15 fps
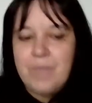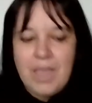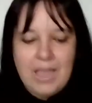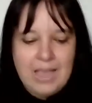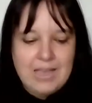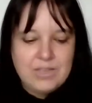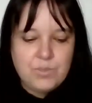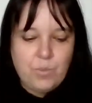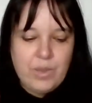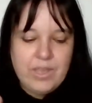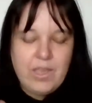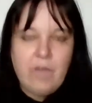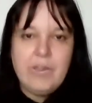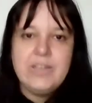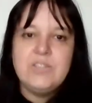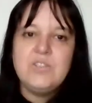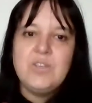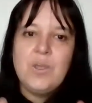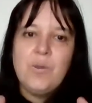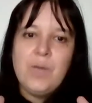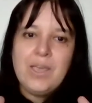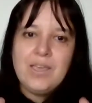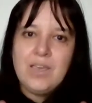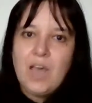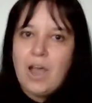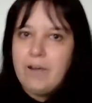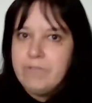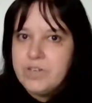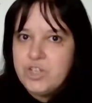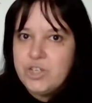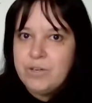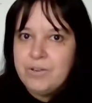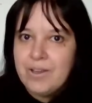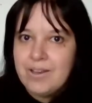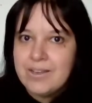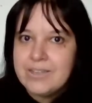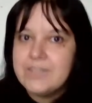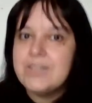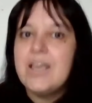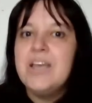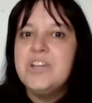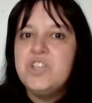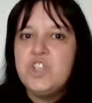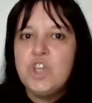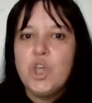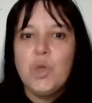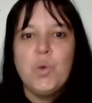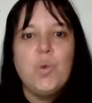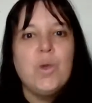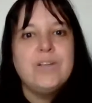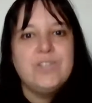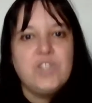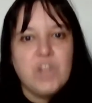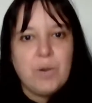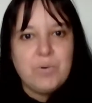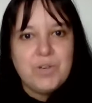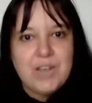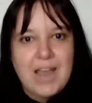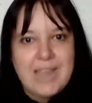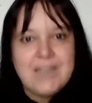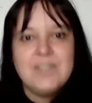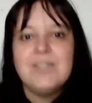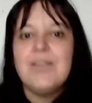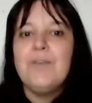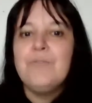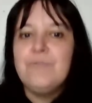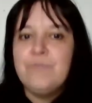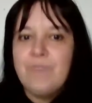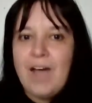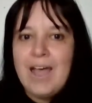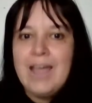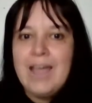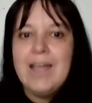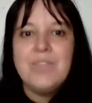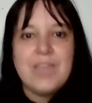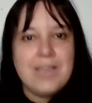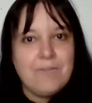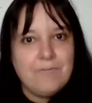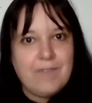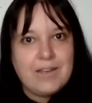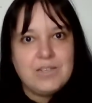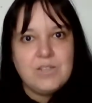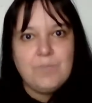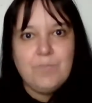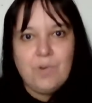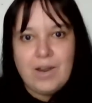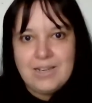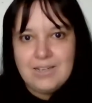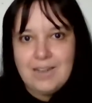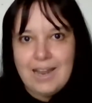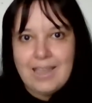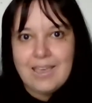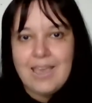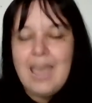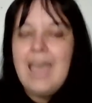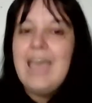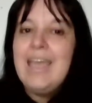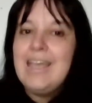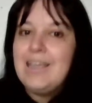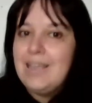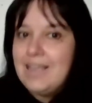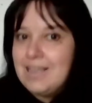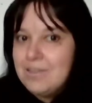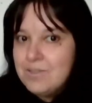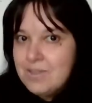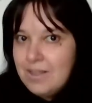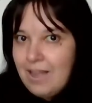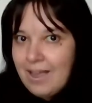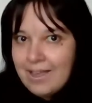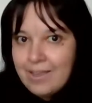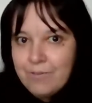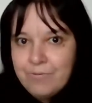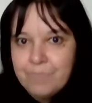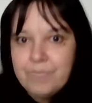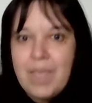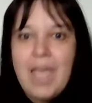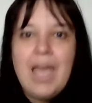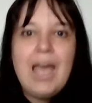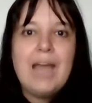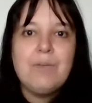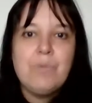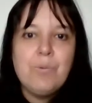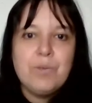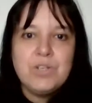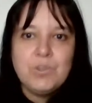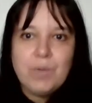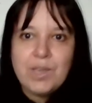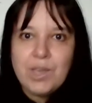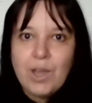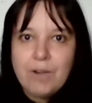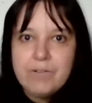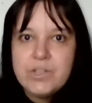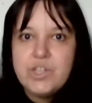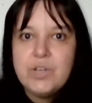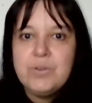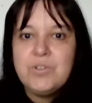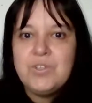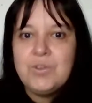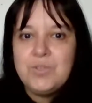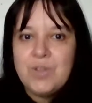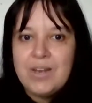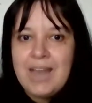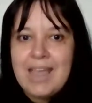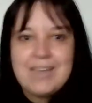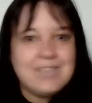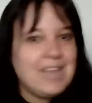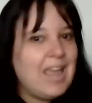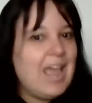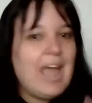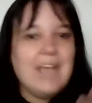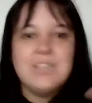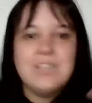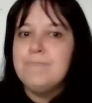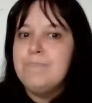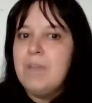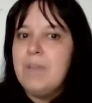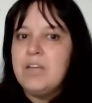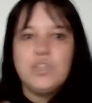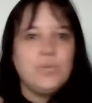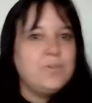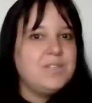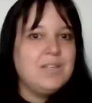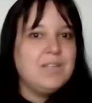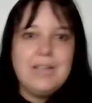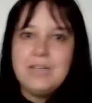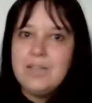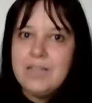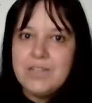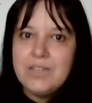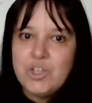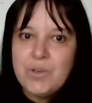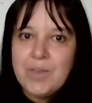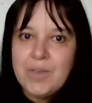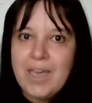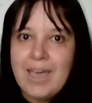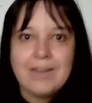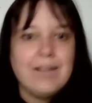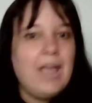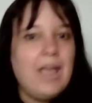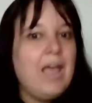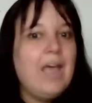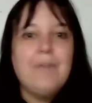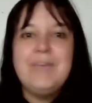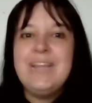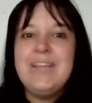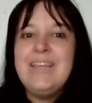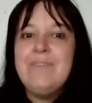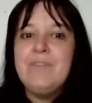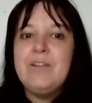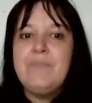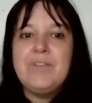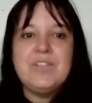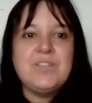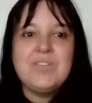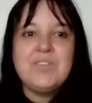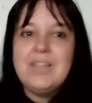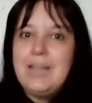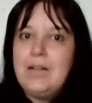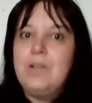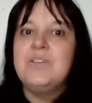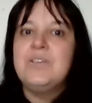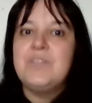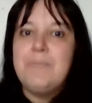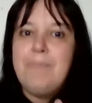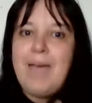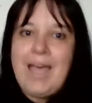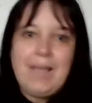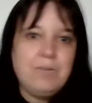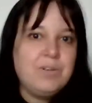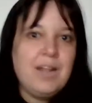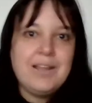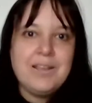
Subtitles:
is we're going to encourage you guys to donate via the Eventbrite link. It is live, and we want to encourage you to donate as much or as little as you can. I mean, even if it's as little as £1, like I